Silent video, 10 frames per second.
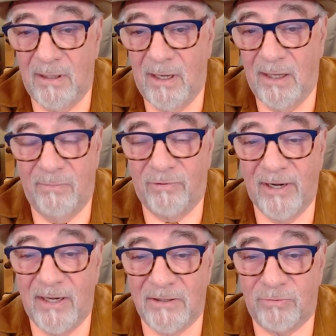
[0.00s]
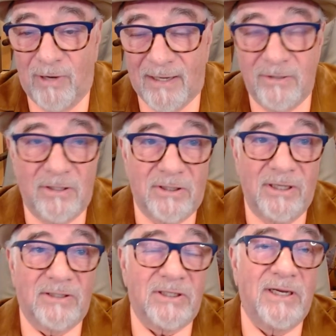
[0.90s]
And your brain gets rattled. You just
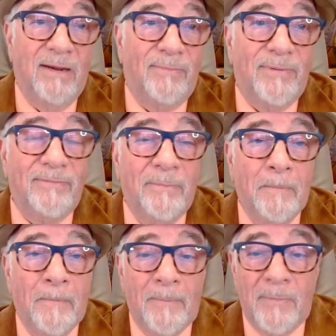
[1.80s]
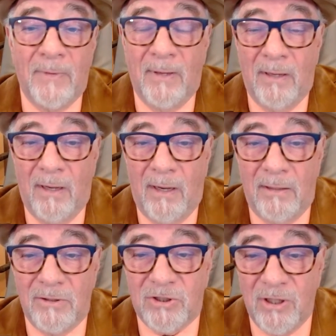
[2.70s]
hit skip.
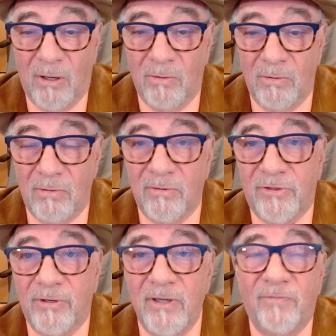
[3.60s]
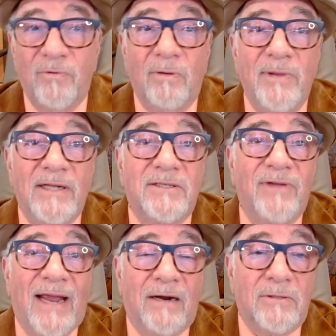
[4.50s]
So 34 minutes of
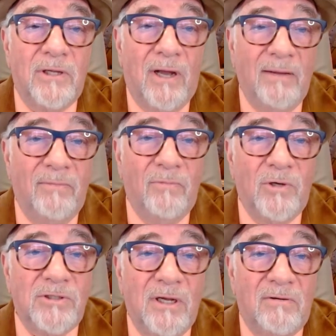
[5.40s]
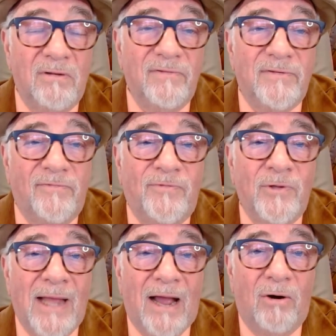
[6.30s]
airtime was the equivalent of a
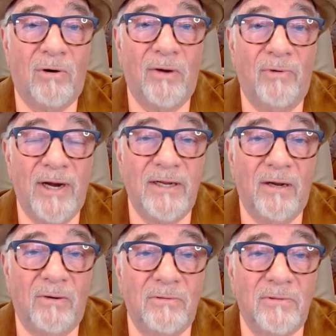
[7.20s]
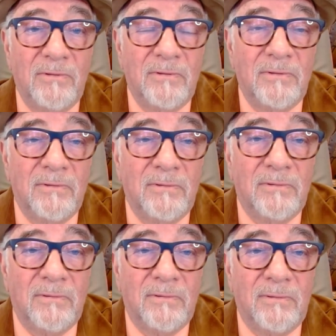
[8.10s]
full hour on radio.
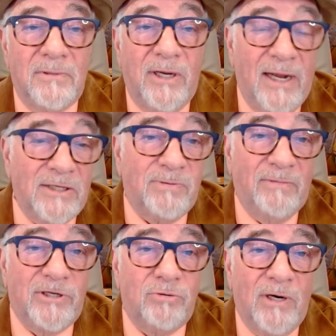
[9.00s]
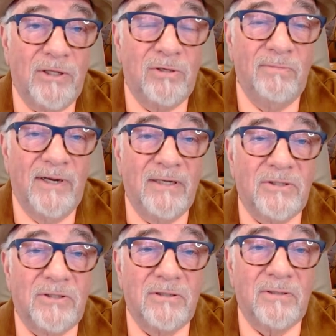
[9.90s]
Today it's probably 22
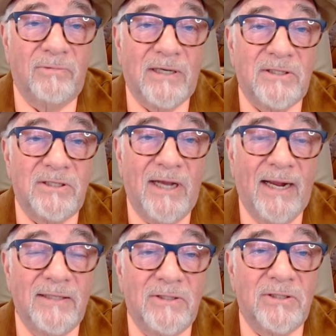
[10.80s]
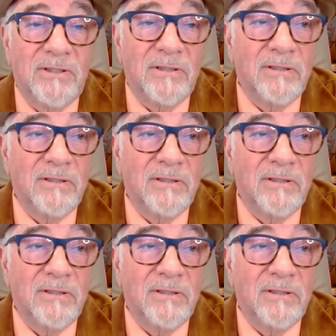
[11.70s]
minutes. The rest is ads.